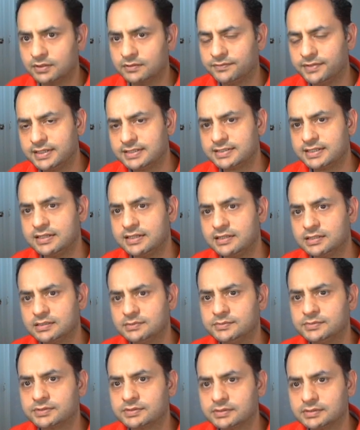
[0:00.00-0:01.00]
Fixed
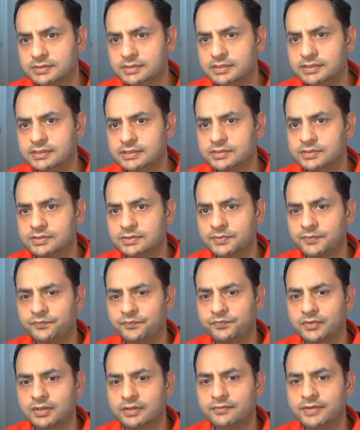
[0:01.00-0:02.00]
incomes is
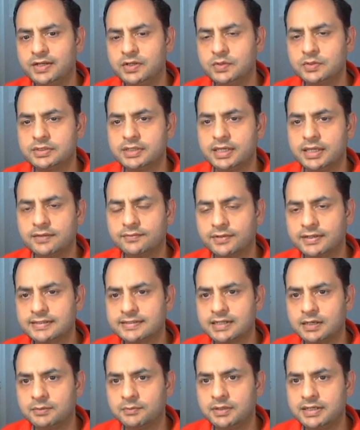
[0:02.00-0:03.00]
when you say, for
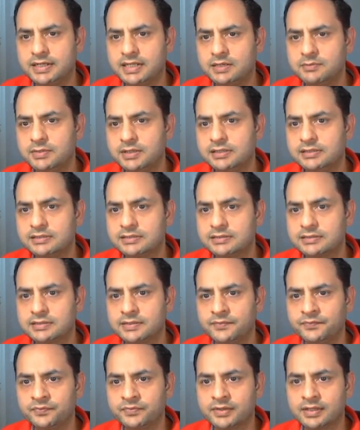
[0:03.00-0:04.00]
example, T-bills
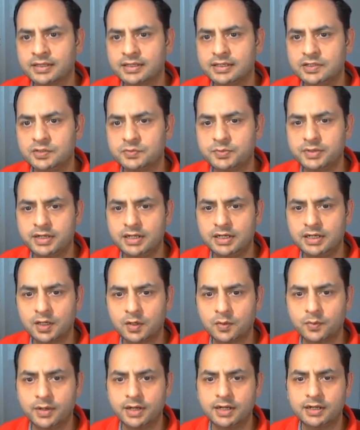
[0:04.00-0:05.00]
is pretty
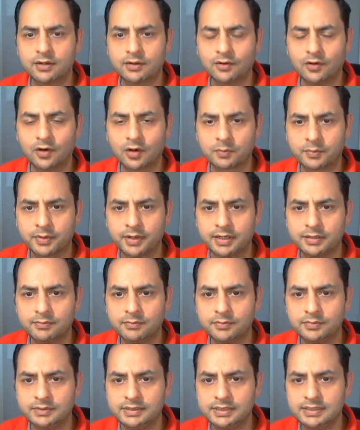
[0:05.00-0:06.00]
liquid. Corporate,
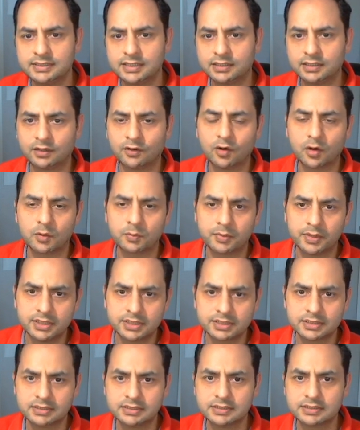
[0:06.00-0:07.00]
these are the
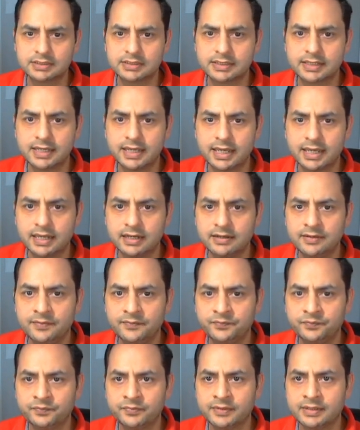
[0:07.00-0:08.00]
corporations, and
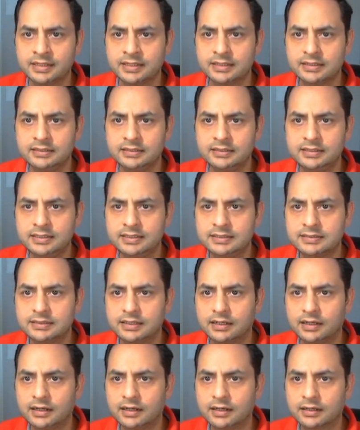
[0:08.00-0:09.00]
these
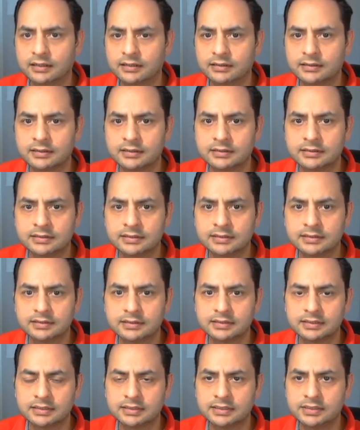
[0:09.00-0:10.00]
are
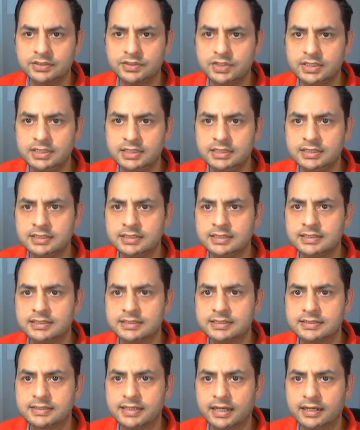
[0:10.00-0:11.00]

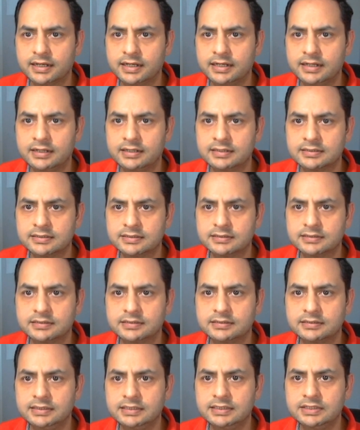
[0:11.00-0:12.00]
G-Sec index,
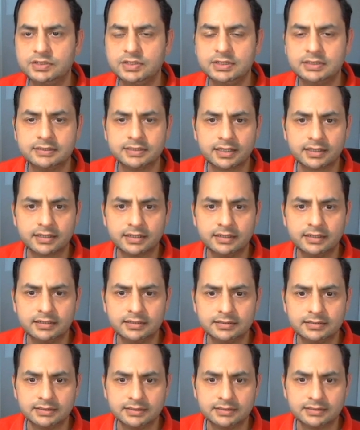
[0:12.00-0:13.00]
the G-Sec
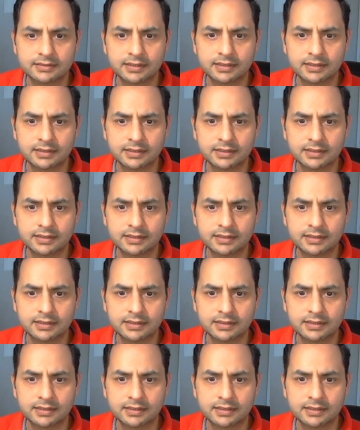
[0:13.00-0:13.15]
indices.